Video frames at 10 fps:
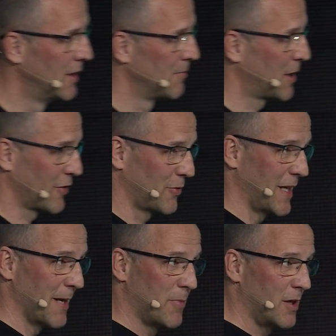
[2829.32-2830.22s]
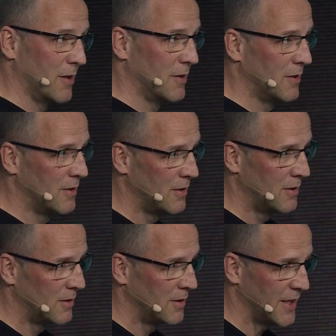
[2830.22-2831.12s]
because remember,
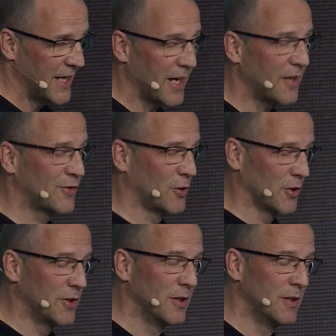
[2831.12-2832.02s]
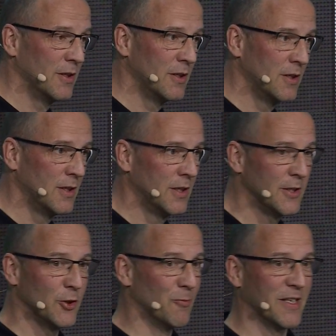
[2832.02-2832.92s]
AI is good,
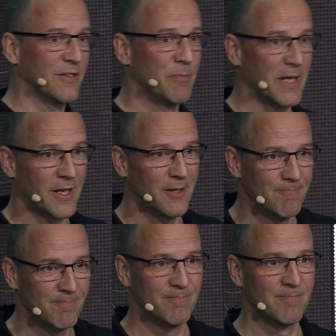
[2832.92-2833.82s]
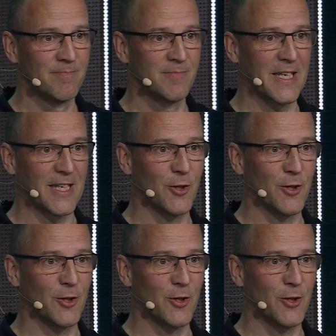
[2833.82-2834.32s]
human is better. Thank